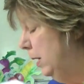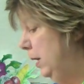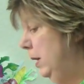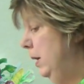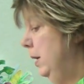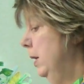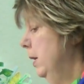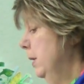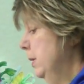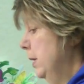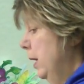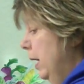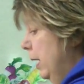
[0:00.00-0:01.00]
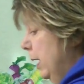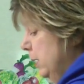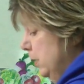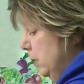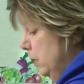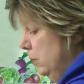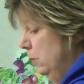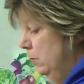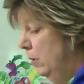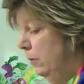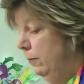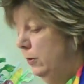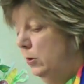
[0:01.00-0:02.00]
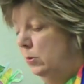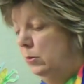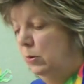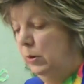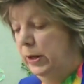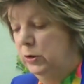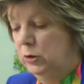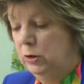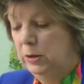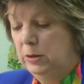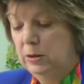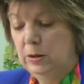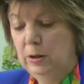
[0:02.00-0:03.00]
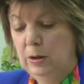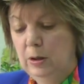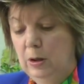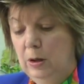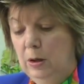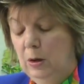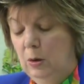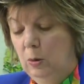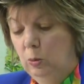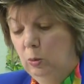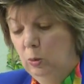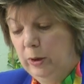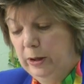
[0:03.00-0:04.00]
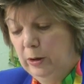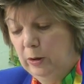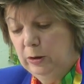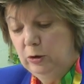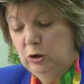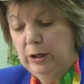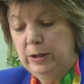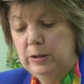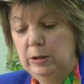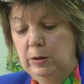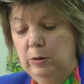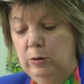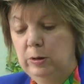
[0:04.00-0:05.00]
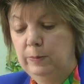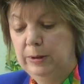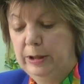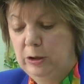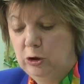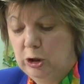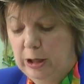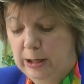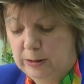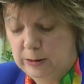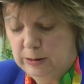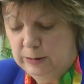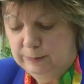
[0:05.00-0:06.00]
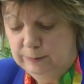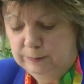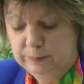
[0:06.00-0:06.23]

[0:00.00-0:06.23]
and ask you a few questions. Where did Jason learn to play chess?